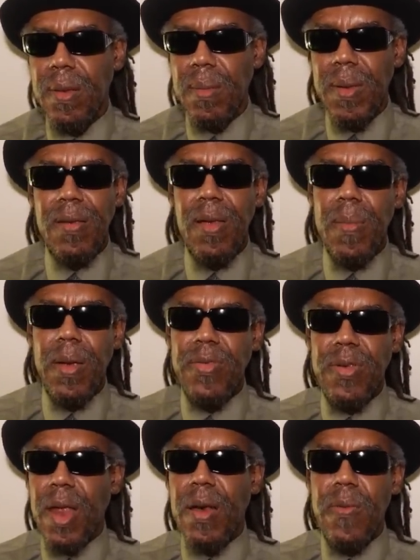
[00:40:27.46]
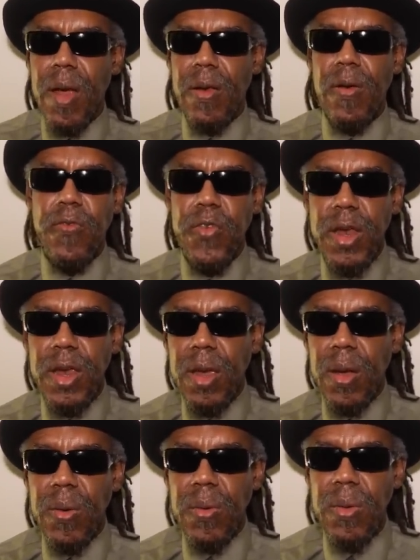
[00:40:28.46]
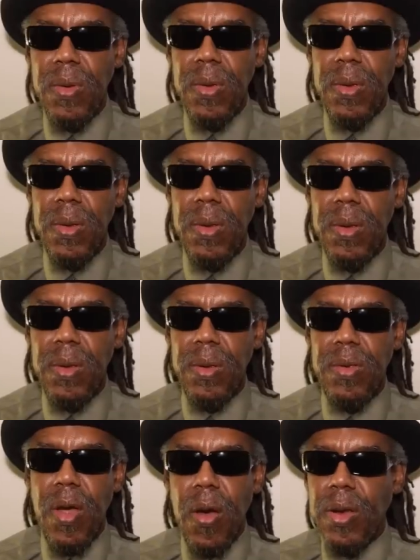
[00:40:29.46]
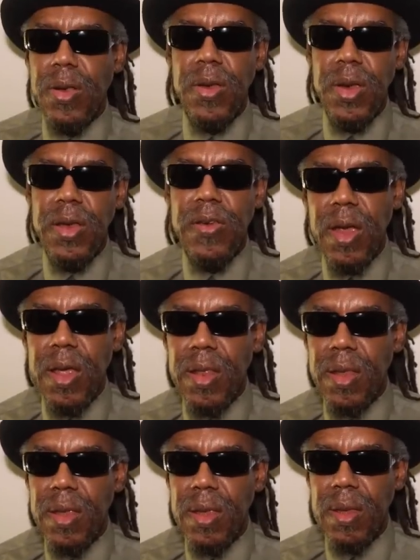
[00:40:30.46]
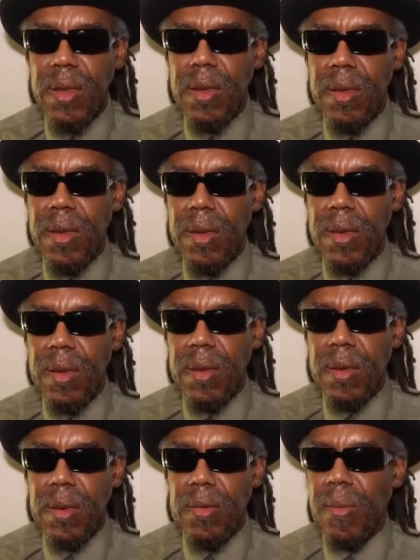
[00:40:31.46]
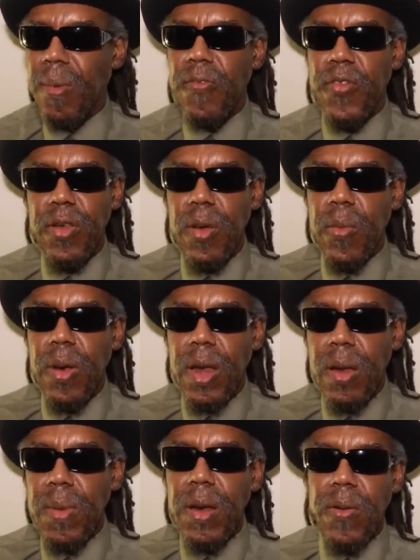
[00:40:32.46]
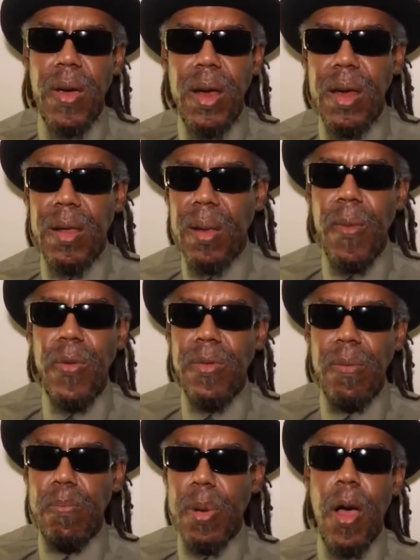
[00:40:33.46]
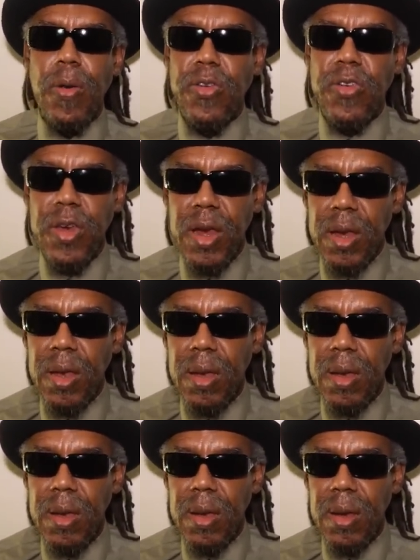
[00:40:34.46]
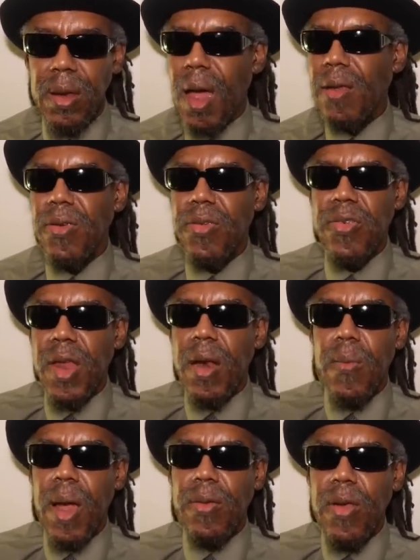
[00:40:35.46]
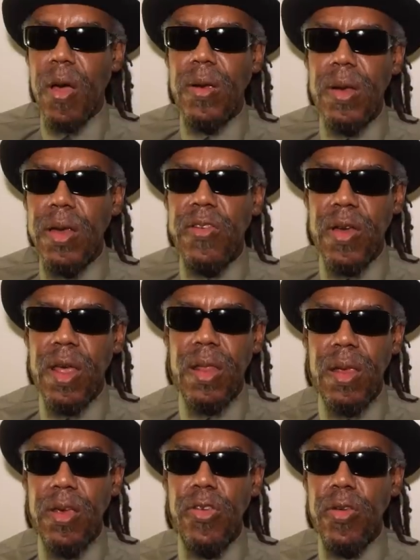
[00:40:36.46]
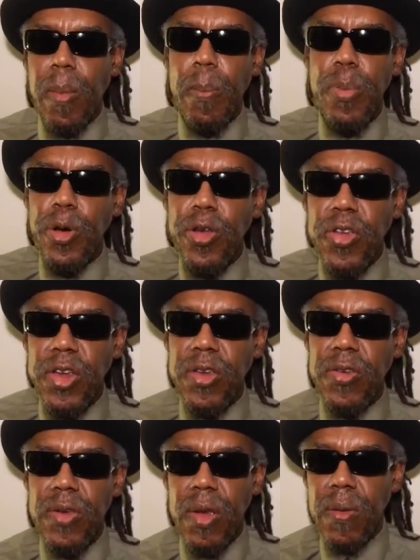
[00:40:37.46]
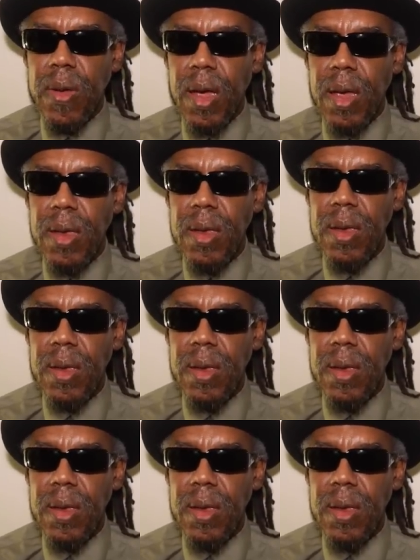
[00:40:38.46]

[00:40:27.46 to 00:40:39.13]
I'm not talking about standing around on video talking to each other. Some motherfuckers don't want to give me credit because I'm on some boss shit. Y'all just standing around talking to each other because some pussies, okay?